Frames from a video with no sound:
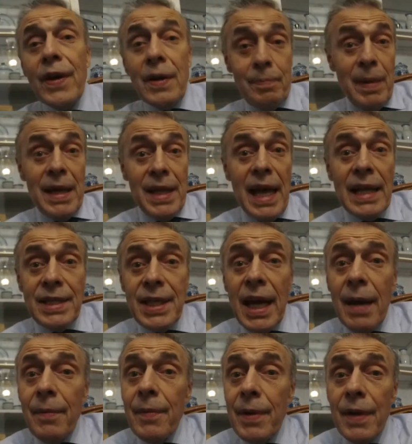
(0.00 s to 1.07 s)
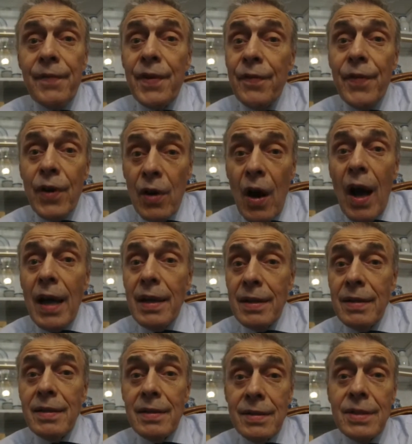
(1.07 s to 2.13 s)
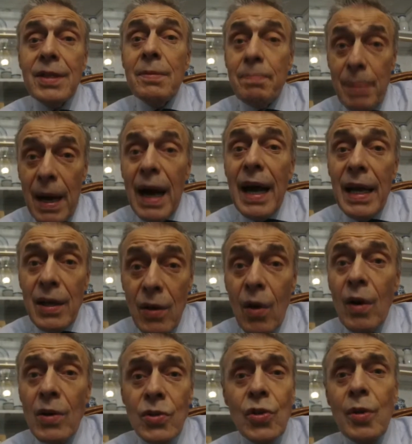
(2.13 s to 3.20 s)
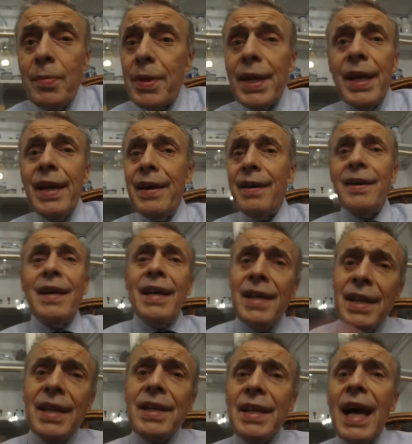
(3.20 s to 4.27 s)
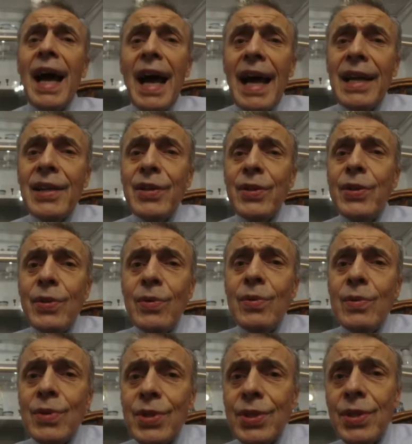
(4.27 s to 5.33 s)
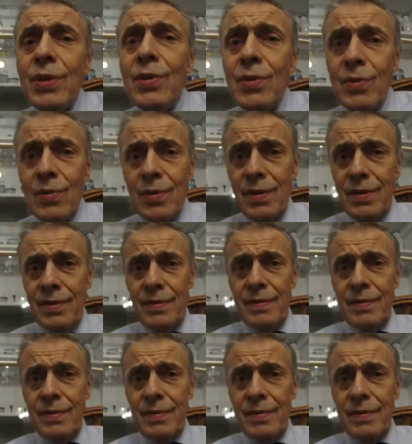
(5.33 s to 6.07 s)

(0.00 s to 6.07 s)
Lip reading: by that time, if you forgot to buy long-term care. You died too soon.